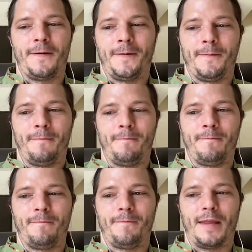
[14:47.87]

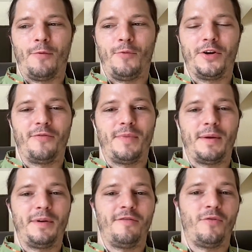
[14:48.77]
Um, and we could have
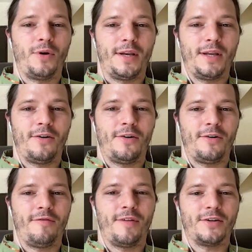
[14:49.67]
maybe avoided
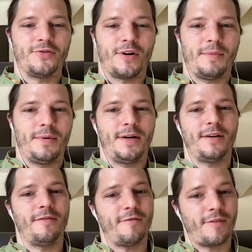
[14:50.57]
all of that drama
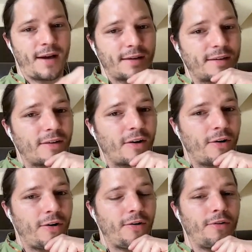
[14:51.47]
and in fact
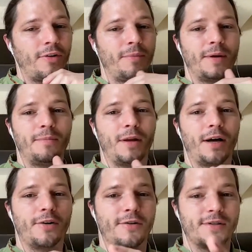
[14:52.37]
all the big
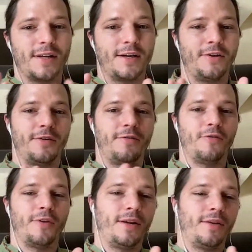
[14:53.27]
blockers they could have
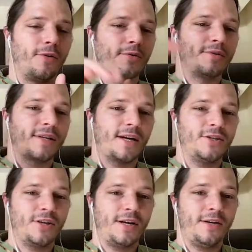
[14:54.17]
created their own
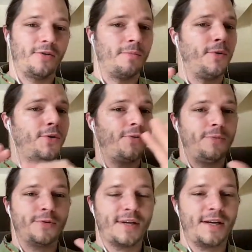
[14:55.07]
side chain or
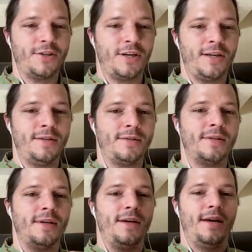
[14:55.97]
multiple side
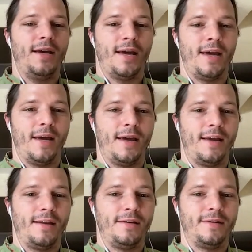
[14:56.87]
chains
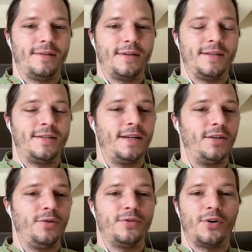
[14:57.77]
and
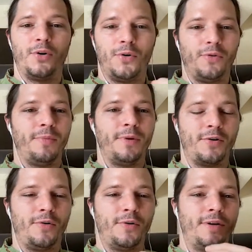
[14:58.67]
continued to hold
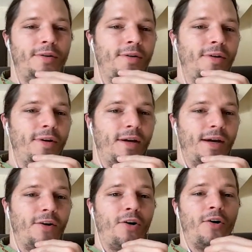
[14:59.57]
bitcoin
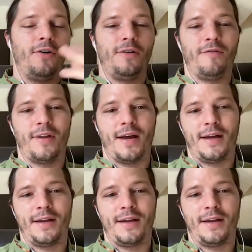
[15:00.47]
and all of